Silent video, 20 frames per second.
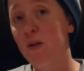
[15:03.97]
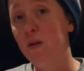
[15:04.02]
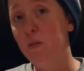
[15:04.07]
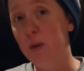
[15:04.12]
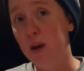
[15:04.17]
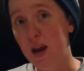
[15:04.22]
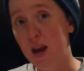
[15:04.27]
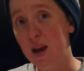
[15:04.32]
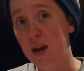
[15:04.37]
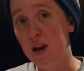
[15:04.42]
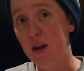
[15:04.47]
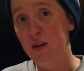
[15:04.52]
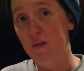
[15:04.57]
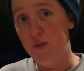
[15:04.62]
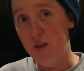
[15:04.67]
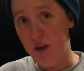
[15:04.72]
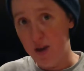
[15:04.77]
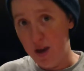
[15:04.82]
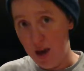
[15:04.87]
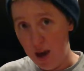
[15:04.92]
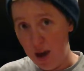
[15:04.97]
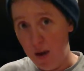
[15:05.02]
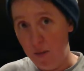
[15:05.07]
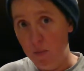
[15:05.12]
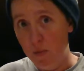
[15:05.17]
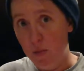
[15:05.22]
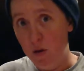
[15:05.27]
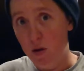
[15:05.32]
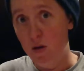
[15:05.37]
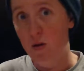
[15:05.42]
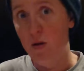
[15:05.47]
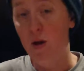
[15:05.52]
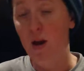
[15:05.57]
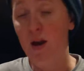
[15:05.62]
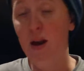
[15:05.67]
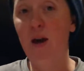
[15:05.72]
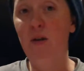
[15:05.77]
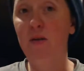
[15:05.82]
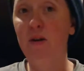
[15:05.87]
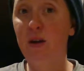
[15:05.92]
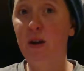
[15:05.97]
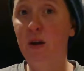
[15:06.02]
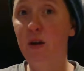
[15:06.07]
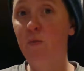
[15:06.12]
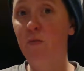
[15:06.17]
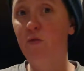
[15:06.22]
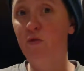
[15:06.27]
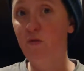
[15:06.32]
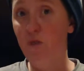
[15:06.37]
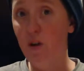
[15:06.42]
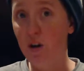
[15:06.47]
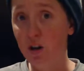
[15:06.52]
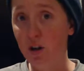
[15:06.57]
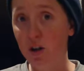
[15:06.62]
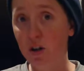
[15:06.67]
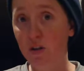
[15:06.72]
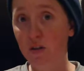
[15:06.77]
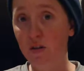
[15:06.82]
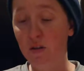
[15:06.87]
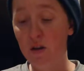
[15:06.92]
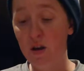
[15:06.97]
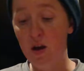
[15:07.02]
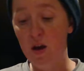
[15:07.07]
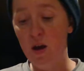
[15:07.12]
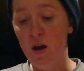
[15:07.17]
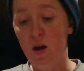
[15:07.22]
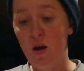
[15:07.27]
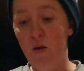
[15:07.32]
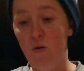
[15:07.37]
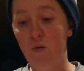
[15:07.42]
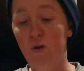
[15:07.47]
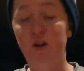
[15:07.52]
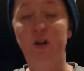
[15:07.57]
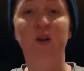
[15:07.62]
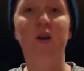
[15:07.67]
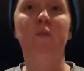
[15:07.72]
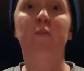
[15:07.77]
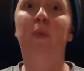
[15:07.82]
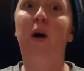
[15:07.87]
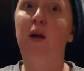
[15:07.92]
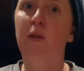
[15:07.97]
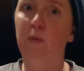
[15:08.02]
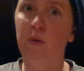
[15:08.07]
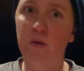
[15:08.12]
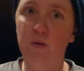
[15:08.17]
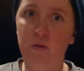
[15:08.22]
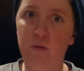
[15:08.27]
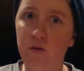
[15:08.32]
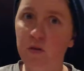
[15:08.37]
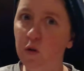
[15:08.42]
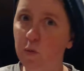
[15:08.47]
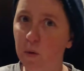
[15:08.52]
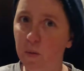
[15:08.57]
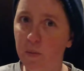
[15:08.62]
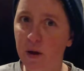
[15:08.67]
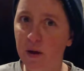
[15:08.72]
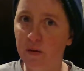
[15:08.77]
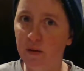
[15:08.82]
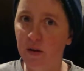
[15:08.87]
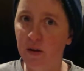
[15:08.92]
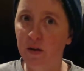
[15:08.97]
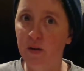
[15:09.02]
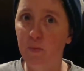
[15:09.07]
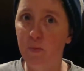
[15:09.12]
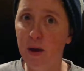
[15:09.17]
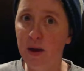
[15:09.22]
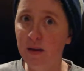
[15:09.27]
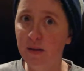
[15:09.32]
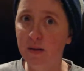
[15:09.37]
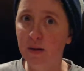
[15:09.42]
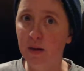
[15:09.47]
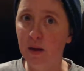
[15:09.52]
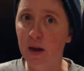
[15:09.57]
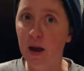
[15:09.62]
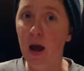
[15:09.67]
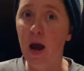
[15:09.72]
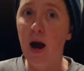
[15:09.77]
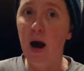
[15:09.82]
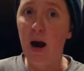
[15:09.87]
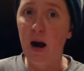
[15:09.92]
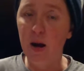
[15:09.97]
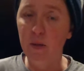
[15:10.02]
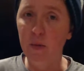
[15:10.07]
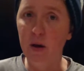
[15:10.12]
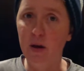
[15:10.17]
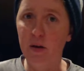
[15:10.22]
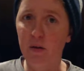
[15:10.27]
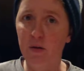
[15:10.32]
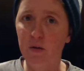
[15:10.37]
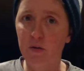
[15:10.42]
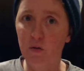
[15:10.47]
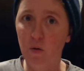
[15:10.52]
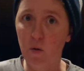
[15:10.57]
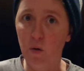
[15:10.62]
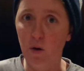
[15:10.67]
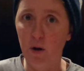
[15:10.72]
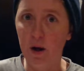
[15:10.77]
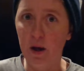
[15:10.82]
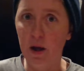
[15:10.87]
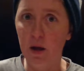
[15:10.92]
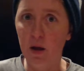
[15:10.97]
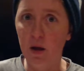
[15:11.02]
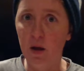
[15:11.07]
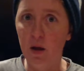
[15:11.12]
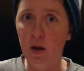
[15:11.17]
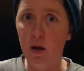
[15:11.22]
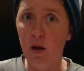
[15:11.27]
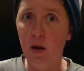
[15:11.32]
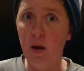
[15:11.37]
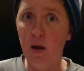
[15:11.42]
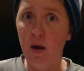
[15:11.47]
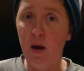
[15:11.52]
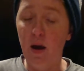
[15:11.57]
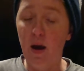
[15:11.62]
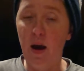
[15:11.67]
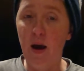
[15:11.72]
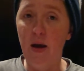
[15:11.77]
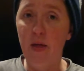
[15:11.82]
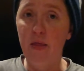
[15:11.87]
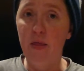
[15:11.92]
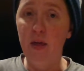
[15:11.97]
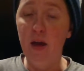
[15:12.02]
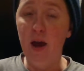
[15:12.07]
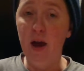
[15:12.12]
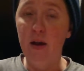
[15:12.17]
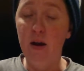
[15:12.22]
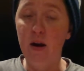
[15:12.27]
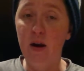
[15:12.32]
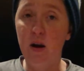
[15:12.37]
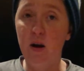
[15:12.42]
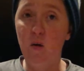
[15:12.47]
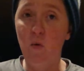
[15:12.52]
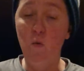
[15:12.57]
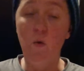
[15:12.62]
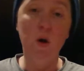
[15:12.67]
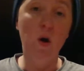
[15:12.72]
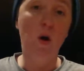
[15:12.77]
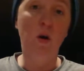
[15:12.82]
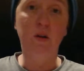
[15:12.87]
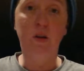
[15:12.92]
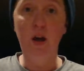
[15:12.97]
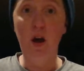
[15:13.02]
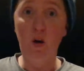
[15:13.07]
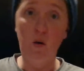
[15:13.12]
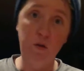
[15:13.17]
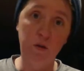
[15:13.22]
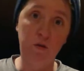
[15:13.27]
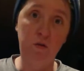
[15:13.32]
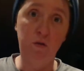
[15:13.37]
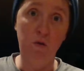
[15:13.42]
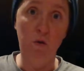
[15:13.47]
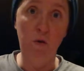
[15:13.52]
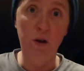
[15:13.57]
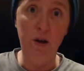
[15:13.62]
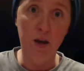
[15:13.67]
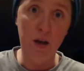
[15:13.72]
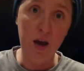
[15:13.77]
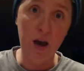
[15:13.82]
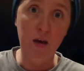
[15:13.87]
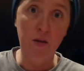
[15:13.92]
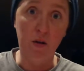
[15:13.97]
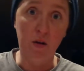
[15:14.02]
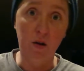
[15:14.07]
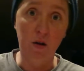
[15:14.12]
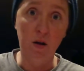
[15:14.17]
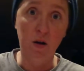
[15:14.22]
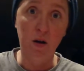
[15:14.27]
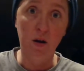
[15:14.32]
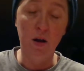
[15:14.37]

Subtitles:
the mechanic of the game and how the game functions, which, by the way, is super basic. It's basically, I make a story, and then we all tell the story together,